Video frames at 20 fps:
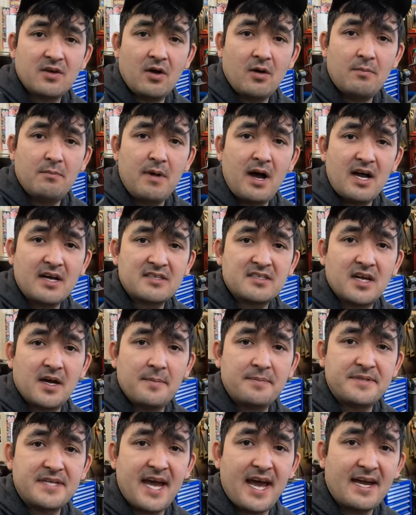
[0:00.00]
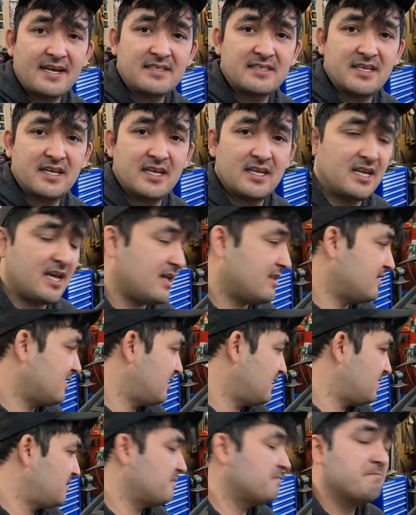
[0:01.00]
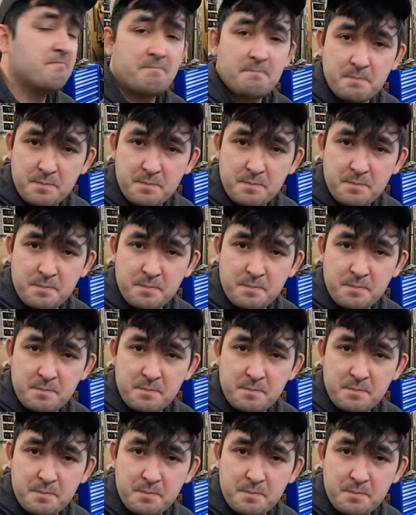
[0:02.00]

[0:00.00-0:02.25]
all mocked up, tacked in, and then